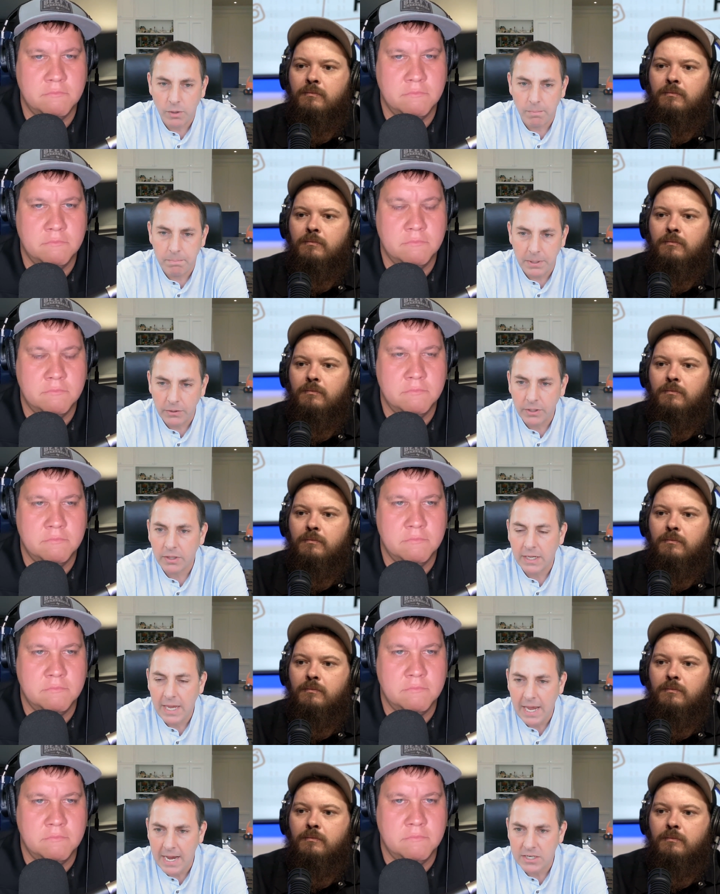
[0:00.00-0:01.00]
Speaker 1: we're building the
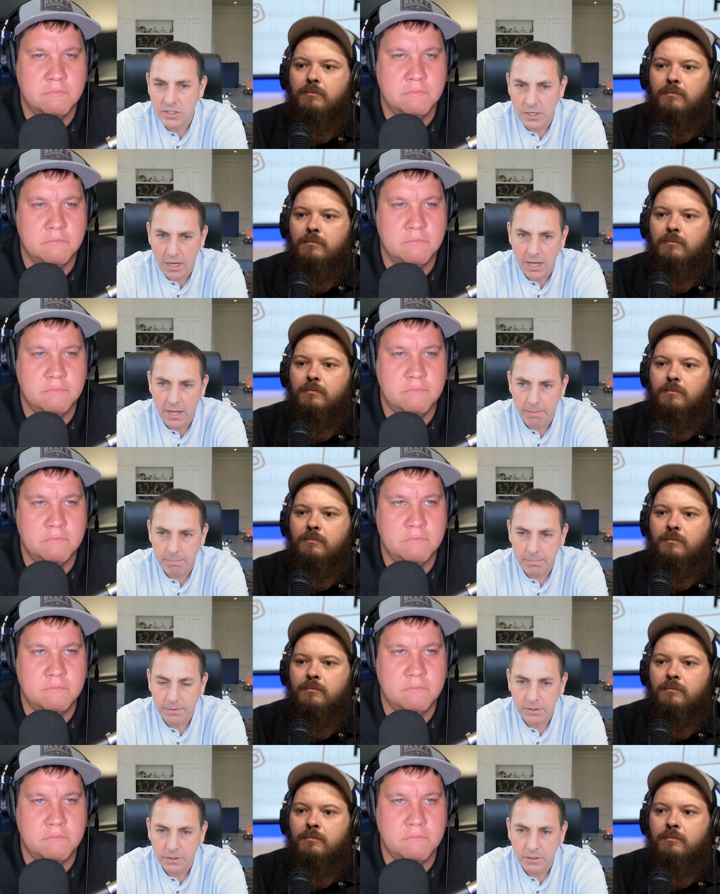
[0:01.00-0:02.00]
cash
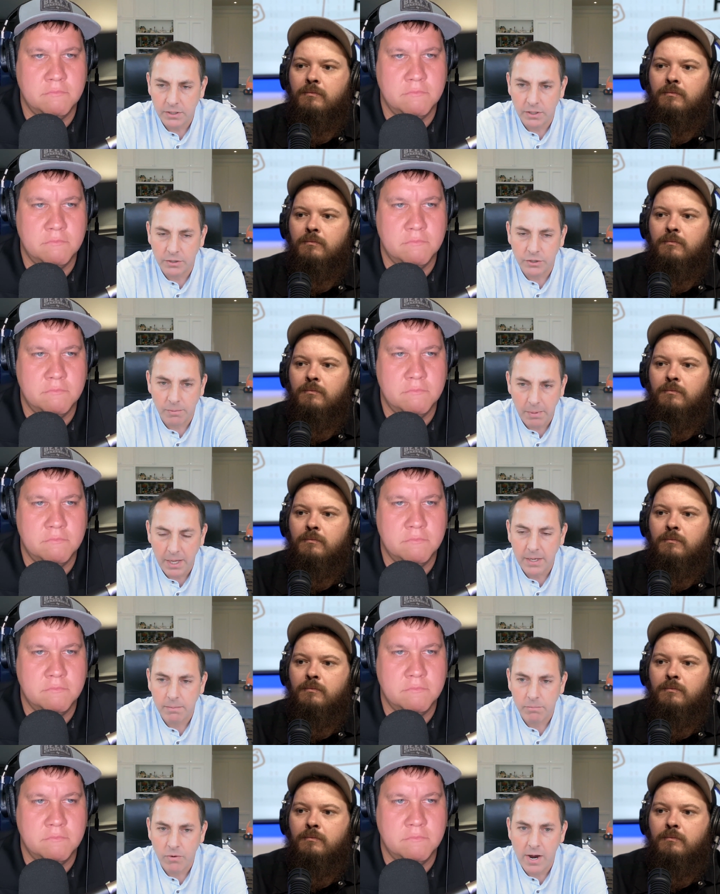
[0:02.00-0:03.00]
up, you know, you're
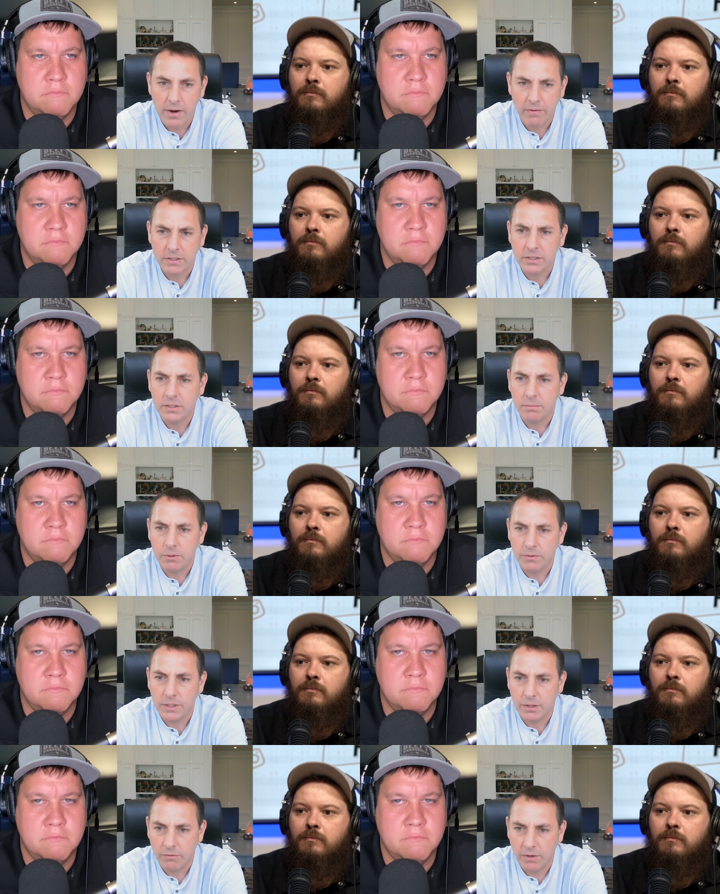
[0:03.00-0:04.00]
making progress and you're
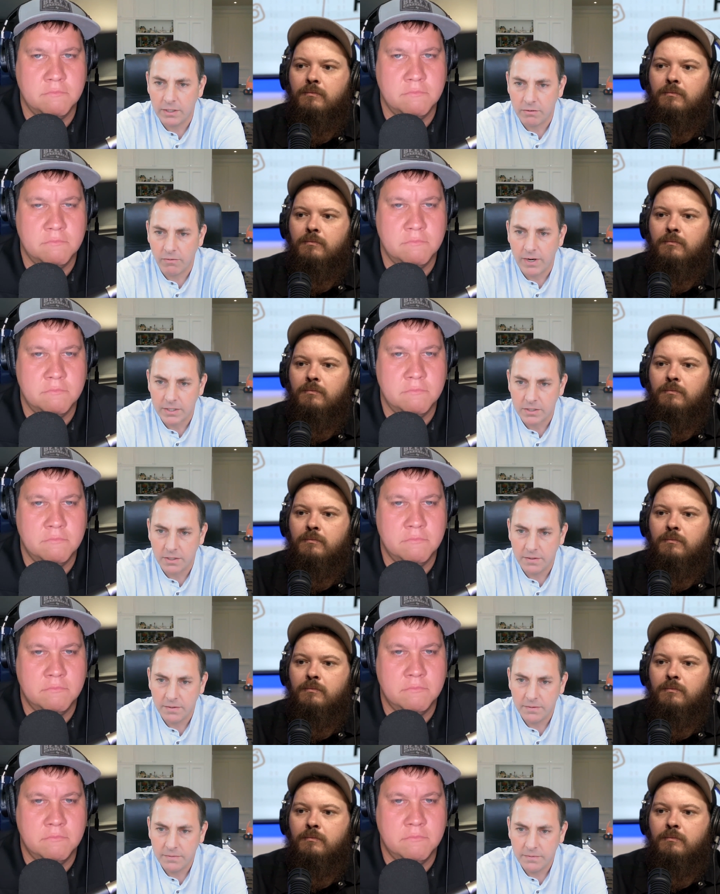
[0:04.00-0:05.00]
moving in the right direction.
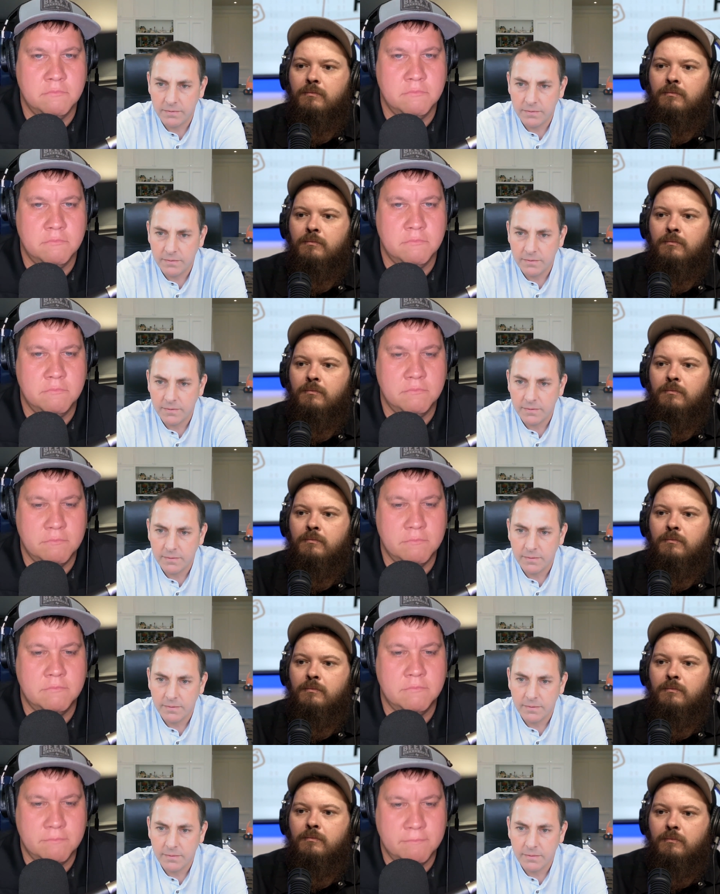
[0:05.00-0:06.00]

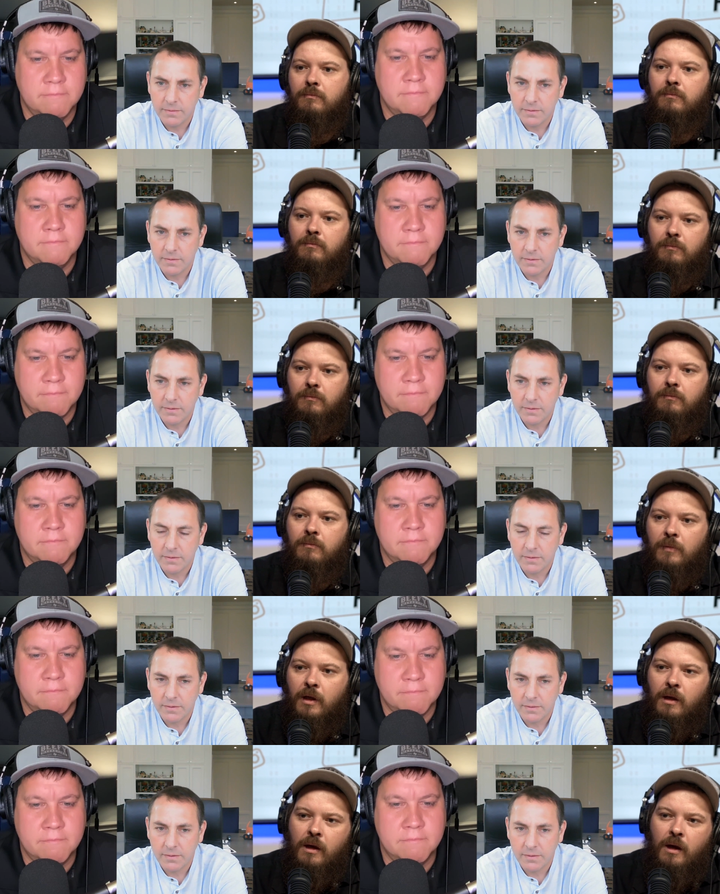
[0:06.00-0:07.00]
Speaker 2: Mm-hmm.
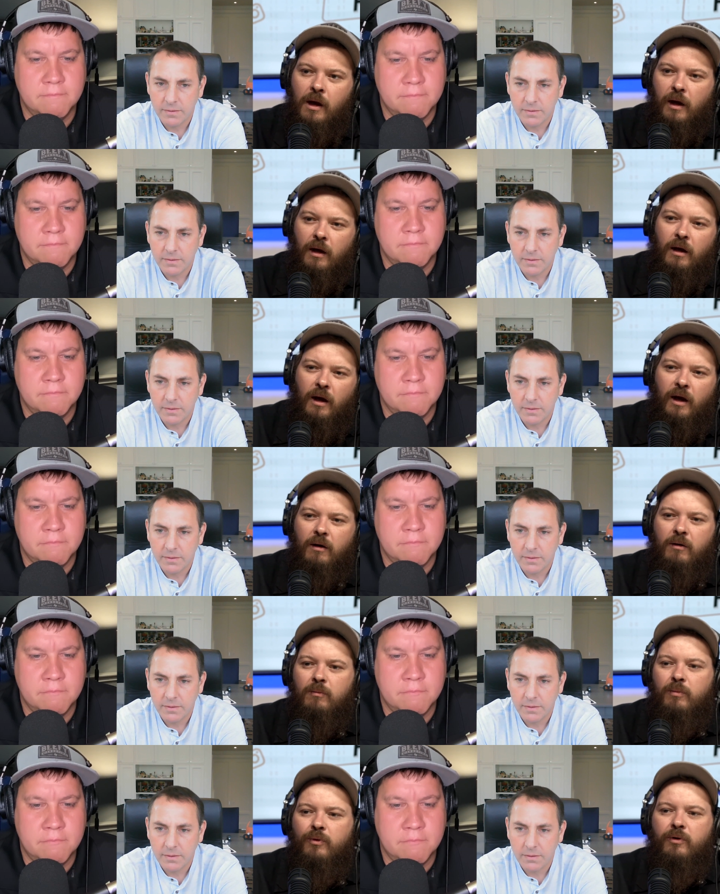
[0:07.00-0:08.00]
How
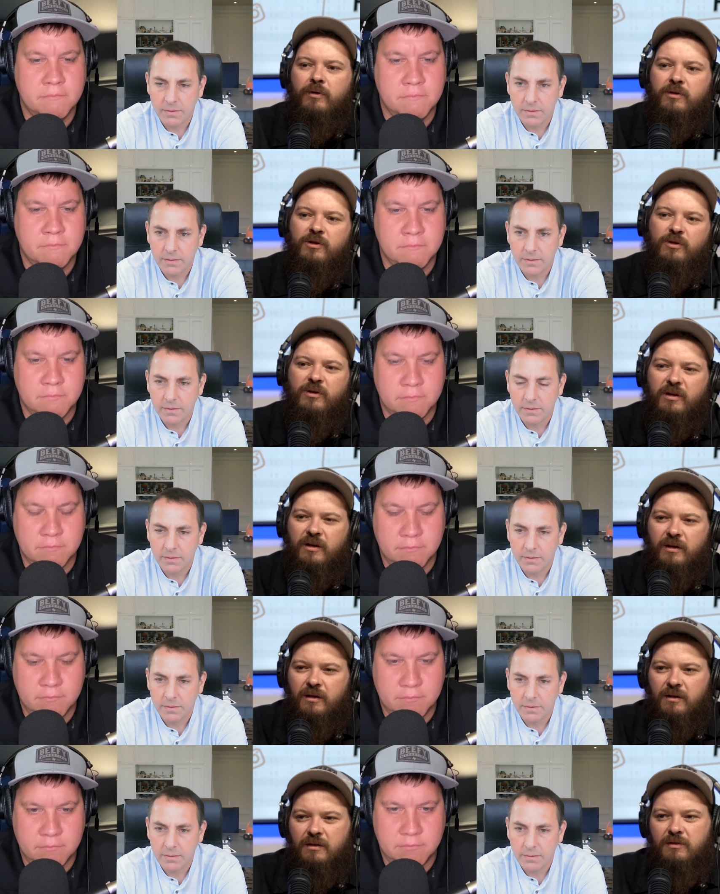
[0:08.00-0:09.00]
important do you think it
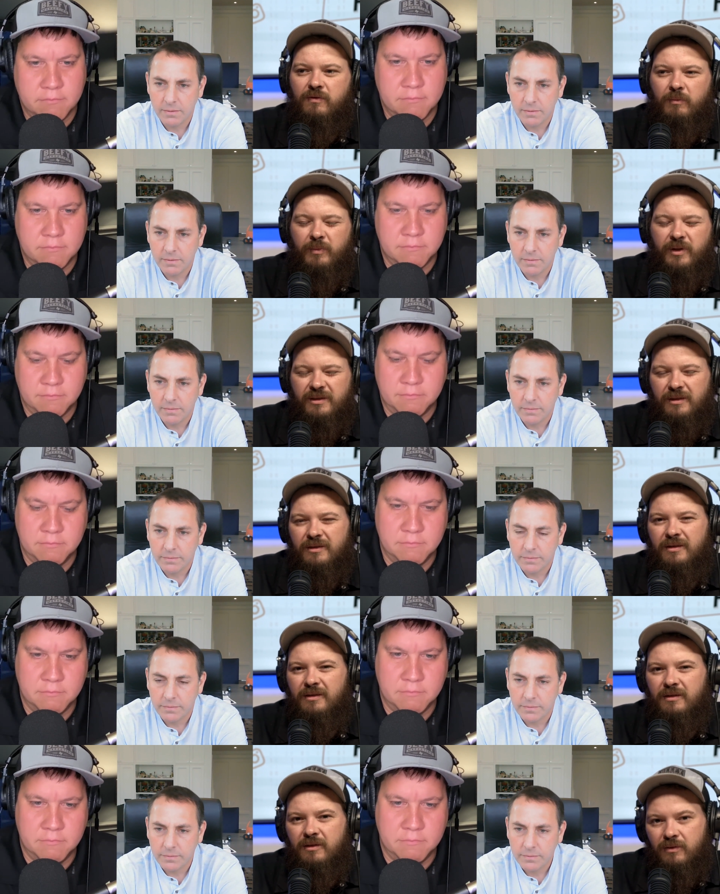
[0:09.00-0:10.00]
is for businesses
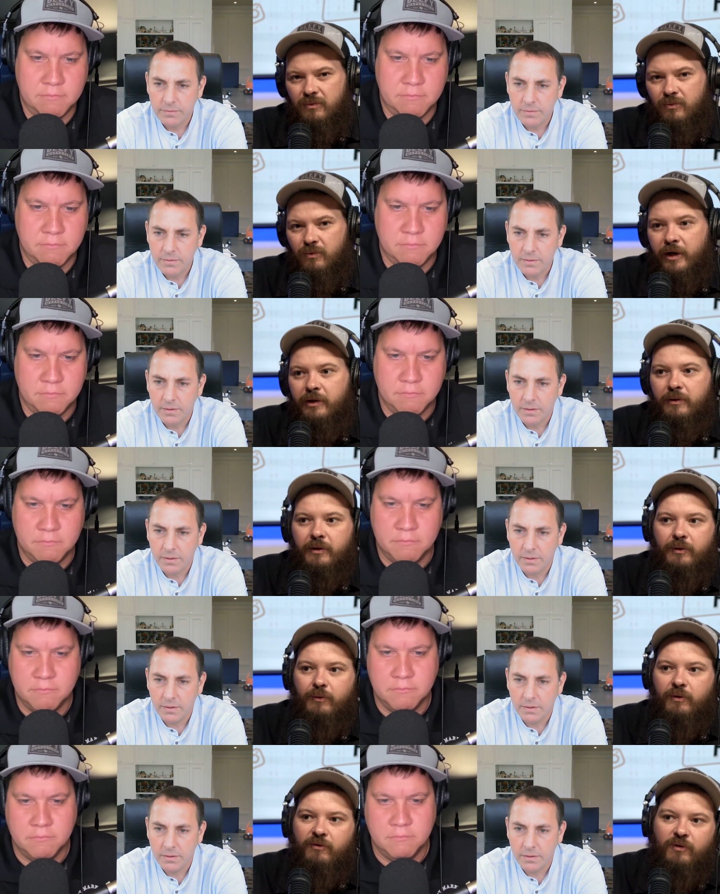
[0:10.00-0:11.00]
to regularly
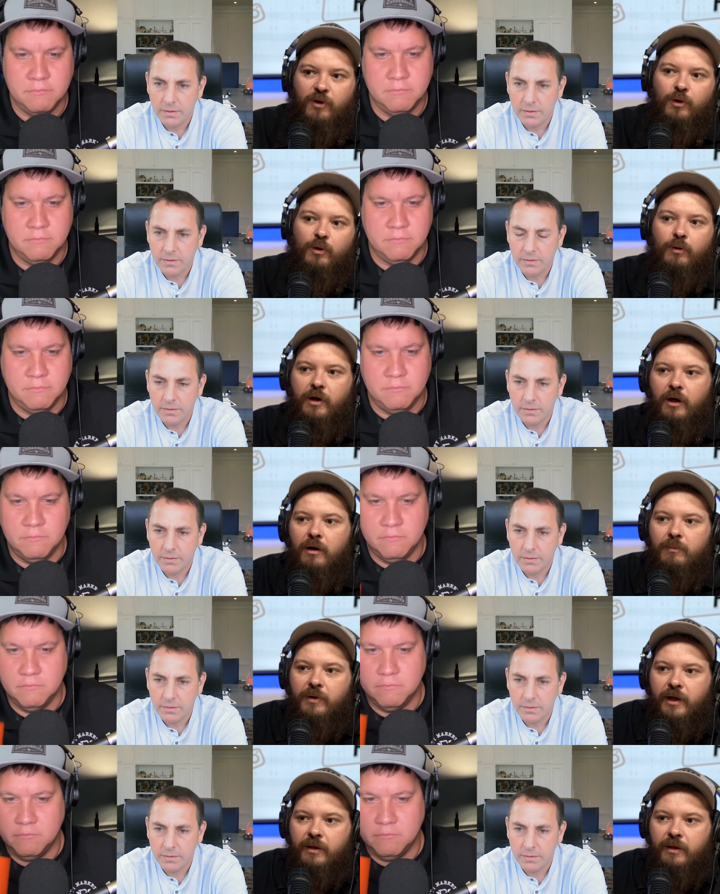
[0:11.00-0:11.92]
review and update